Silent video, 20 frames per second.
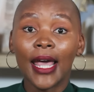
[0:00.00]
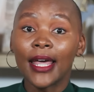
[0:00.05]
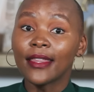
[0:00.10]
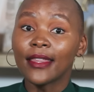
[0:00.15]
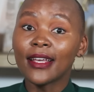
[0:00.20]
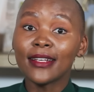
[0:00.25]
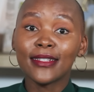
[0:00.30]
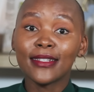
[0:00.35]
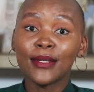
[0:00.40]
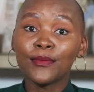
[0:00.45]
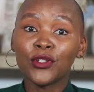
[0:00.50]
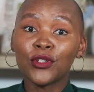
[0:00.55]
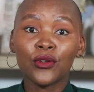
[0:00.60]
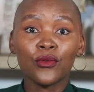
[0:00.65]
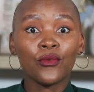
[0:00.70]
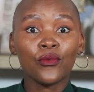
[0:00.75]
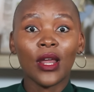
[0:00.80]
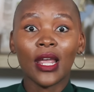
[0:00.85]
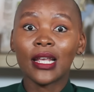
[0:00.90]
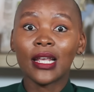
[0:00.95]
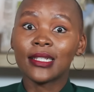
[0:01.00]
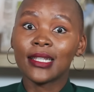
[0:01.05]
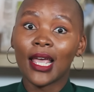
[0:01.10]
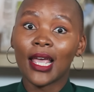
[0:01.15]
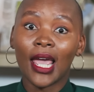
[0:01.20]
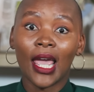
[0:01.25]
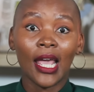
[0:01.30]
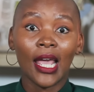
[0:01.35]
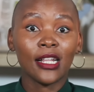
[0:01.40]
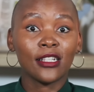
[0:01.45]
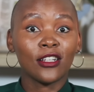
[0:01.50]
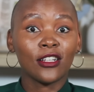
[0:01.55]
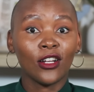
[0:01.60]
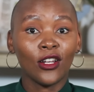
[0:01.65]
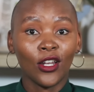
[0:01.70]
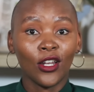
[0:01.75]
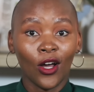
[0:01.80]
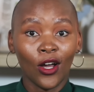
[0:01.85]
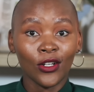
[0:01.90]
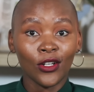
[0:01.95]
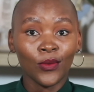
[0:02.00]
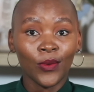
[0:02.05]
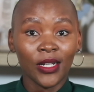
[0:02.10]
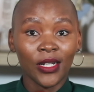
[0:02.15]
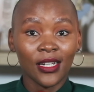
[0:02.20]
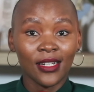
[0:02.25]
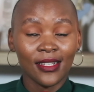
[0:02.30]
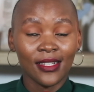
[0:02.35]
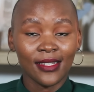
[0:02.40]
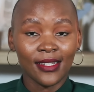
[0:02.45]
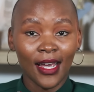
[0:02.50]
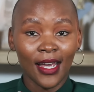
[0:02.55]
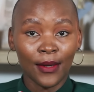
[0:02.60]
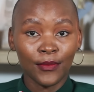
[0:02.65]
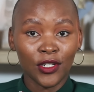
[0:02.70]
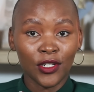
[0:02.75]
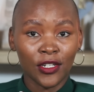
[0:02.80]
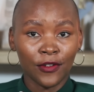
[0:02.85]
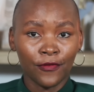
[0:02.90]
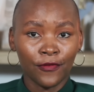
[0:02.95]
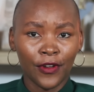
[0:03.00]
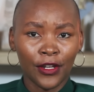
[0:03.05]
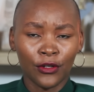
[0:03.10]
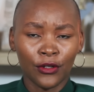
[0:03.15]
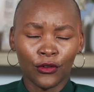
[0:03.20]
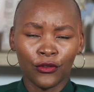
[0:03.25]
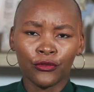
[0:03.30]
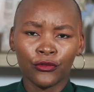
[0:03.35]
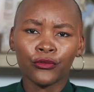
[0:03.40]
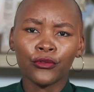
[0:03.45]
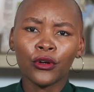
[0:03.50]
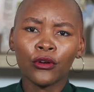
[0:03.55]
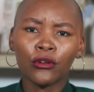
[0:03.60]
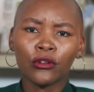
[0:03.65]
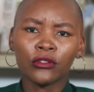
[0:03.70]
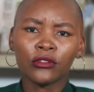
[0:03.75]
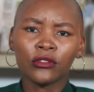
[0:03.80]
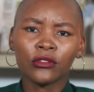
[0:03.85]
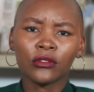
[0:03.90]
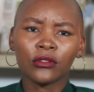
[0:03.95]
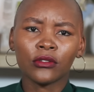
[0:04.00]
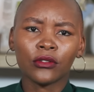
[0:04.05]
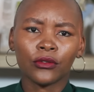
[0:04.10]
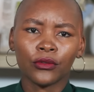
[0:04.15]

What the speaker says: They seem to raise their heads a lot when it is time to defend crooks,